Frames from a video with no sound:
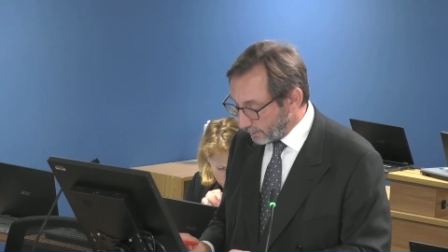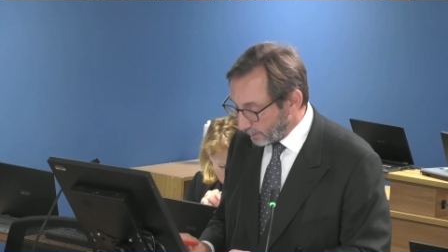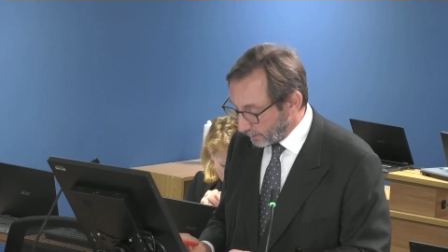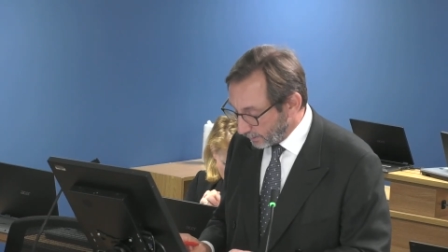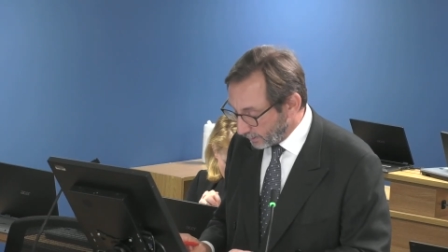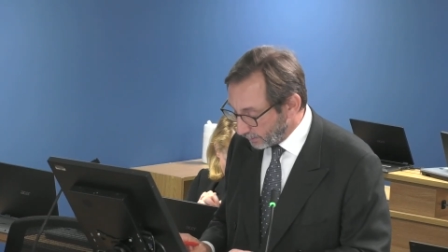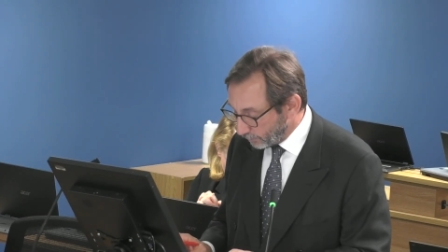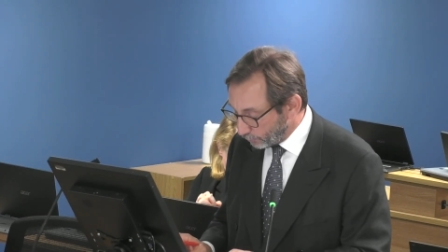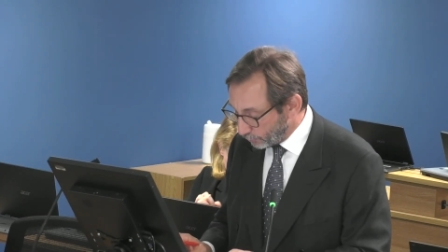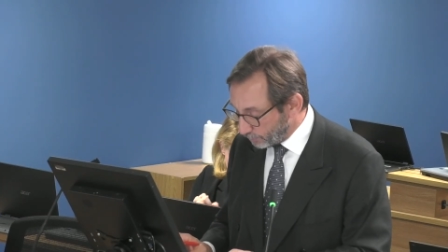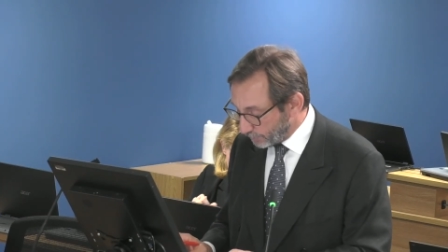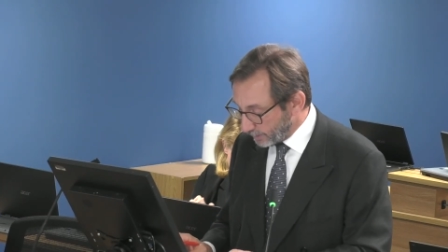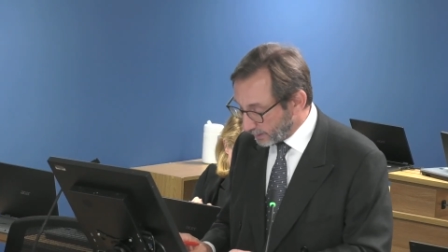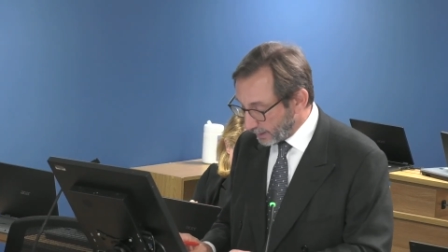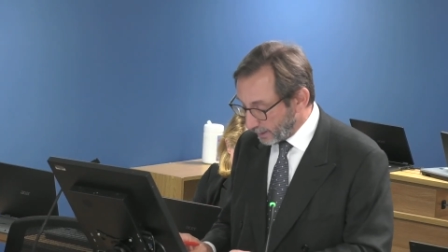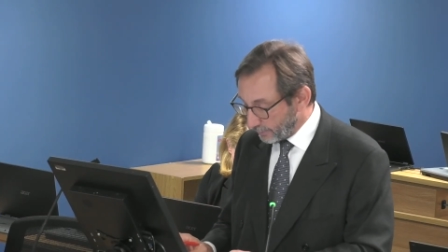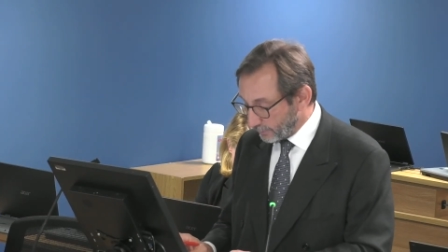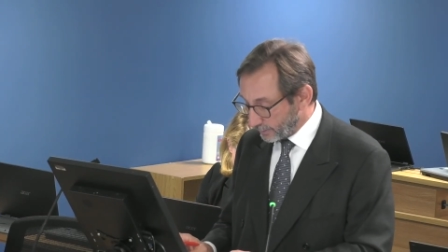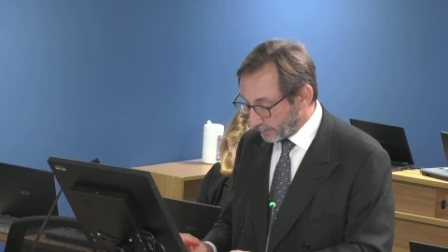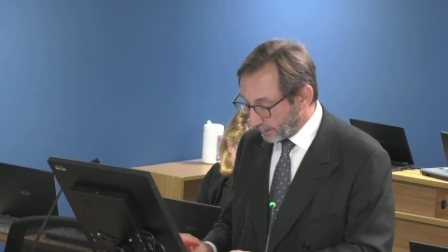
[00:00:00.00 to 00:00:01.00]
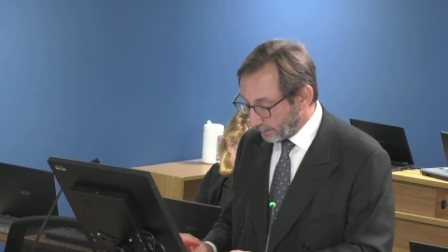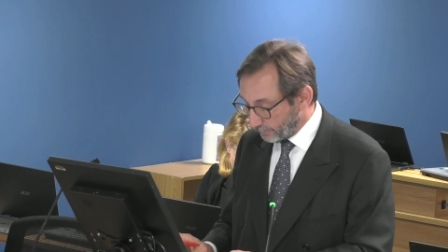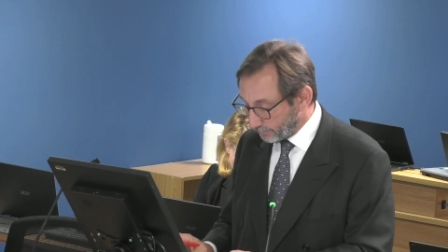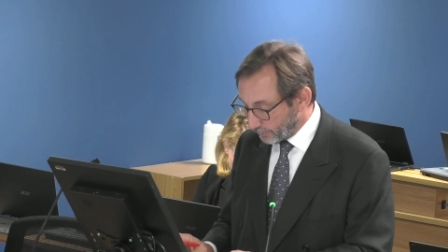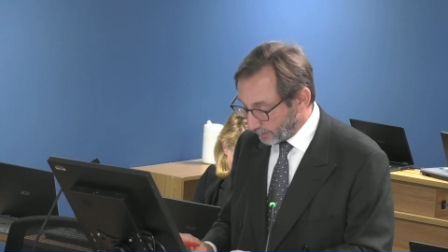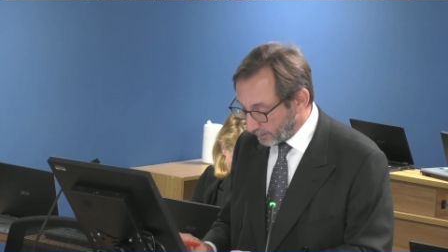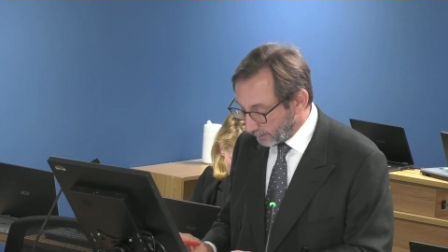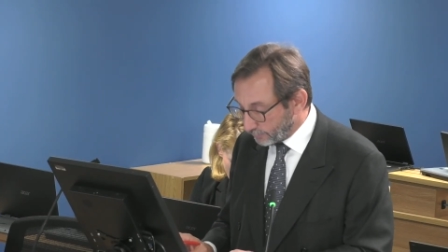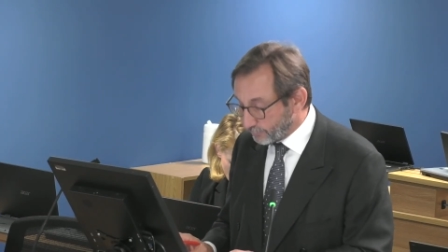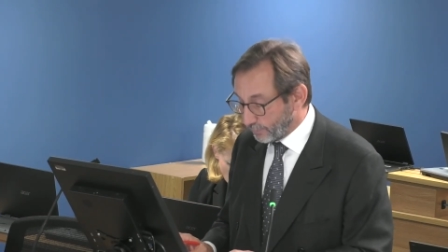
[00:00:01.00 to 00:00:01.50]
would be carried out
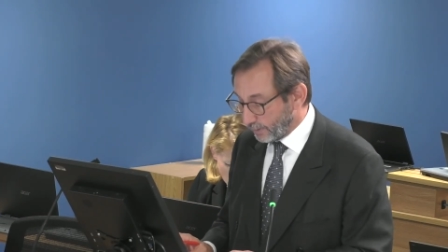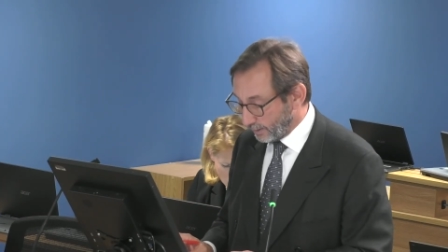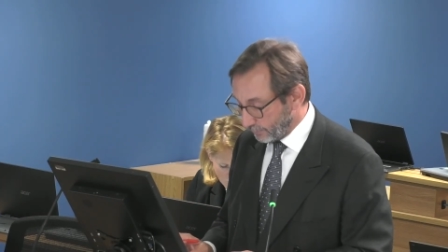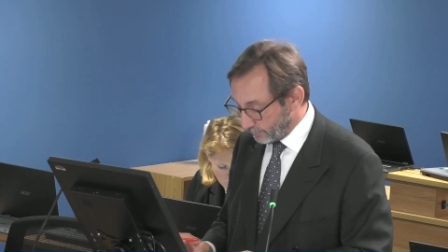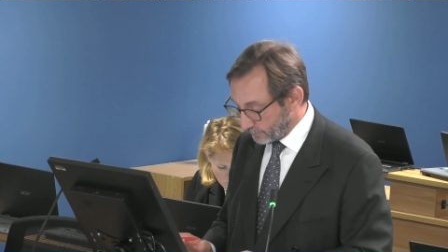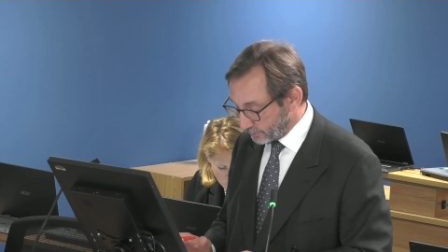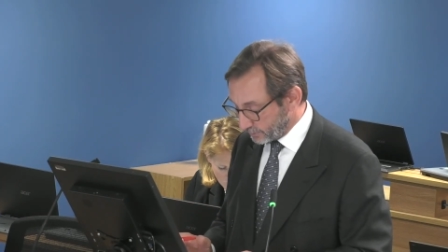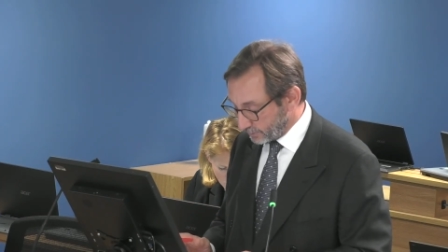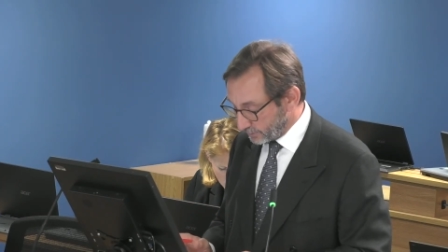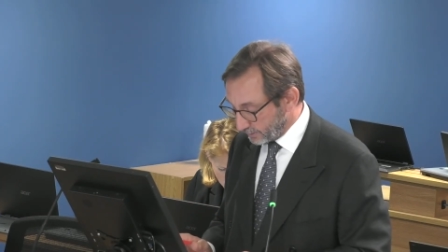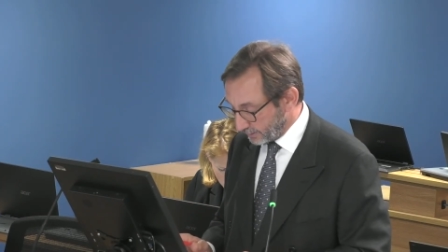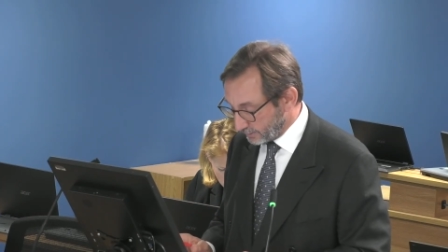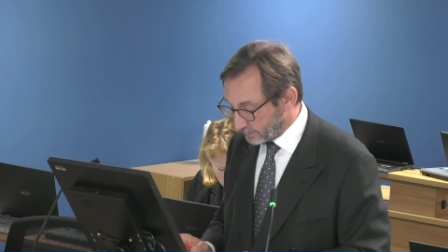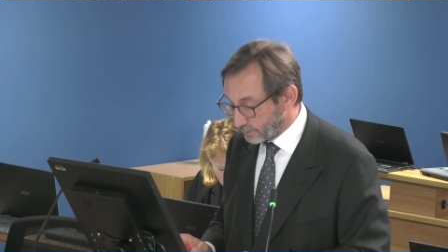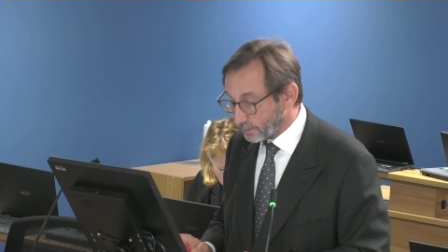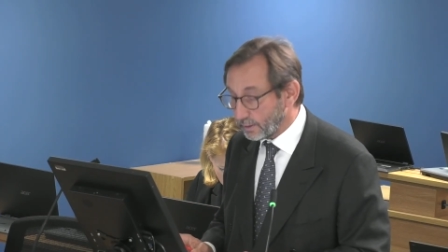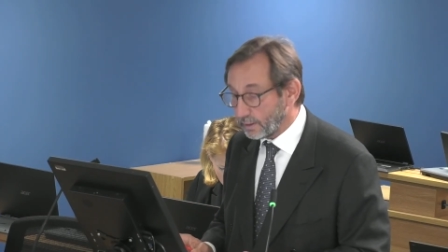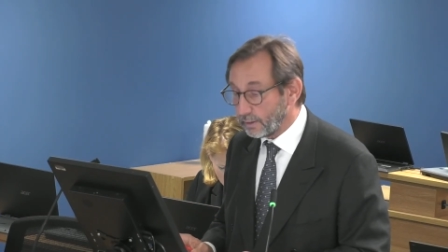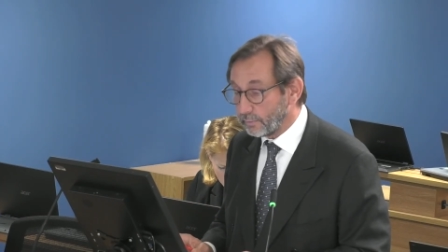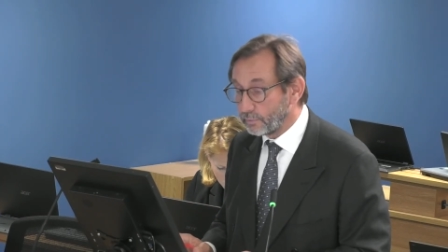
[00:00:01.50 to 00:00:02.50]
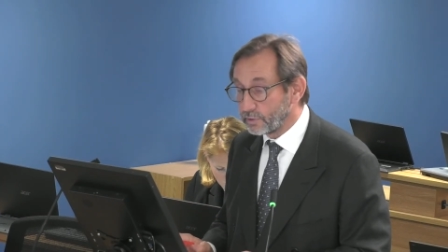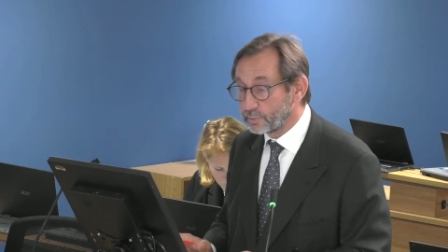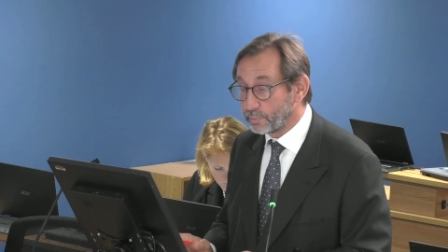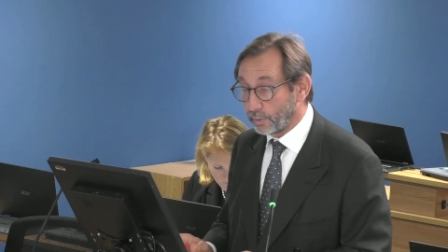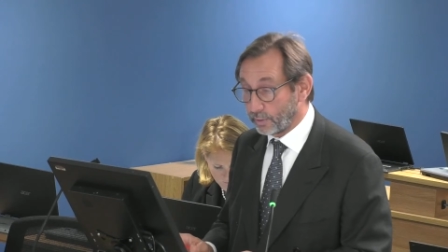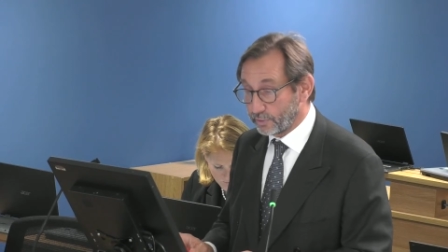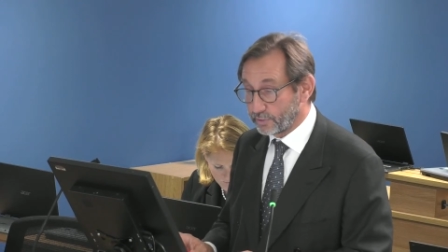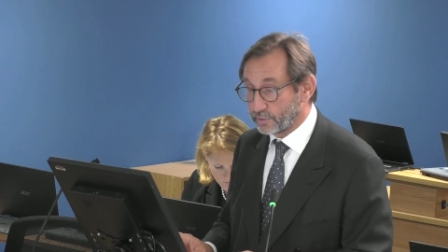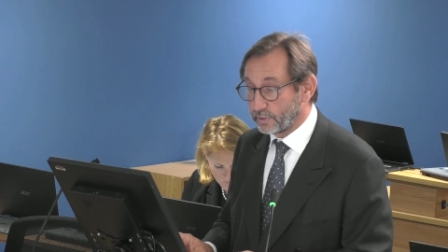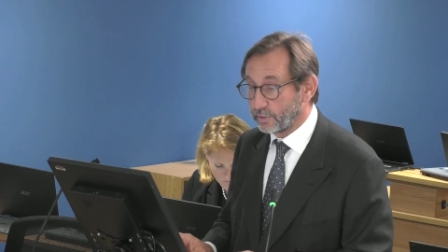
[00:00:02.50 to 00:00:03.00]
by a fire risk assessor in
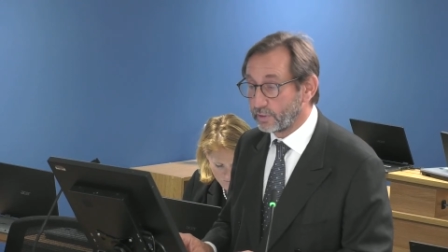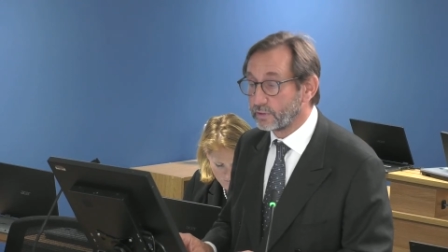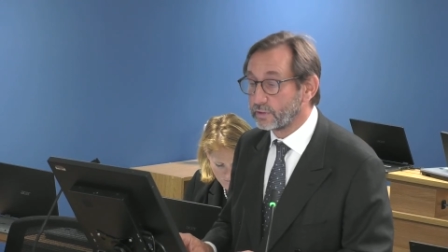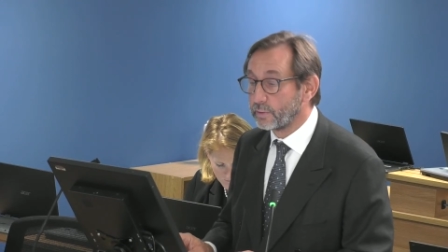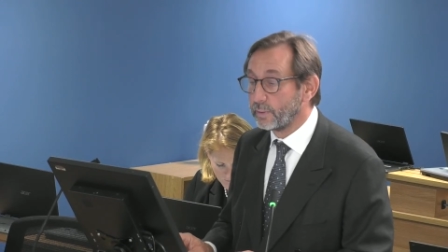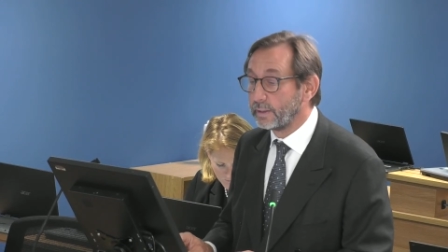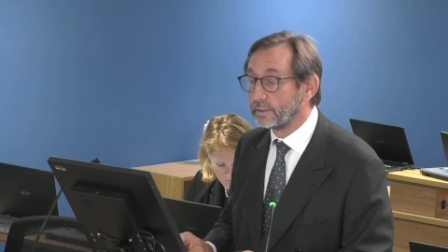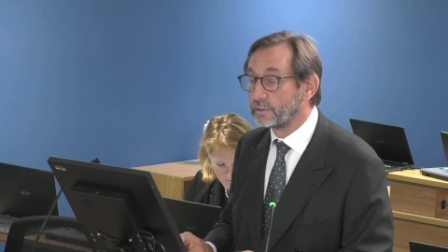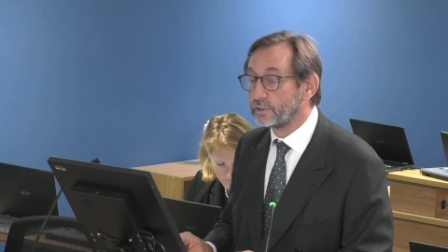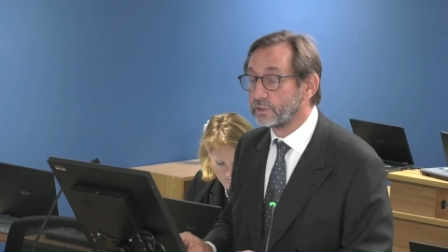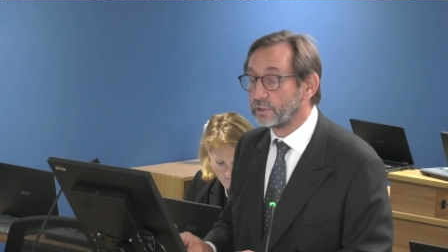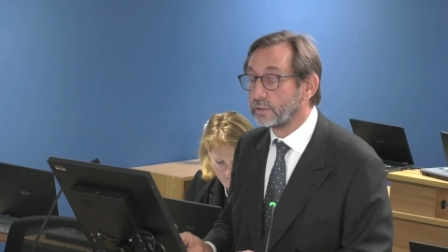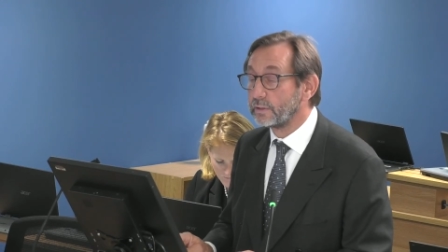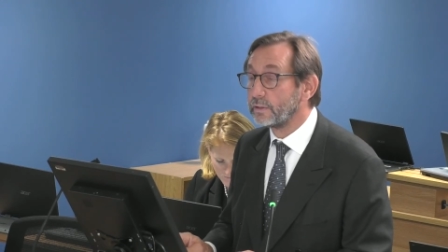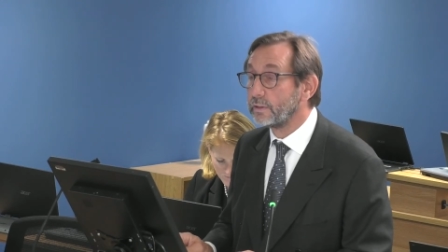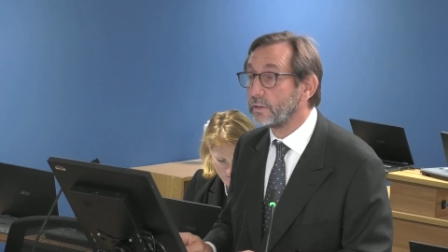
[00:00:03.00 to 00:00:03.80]
response to this question?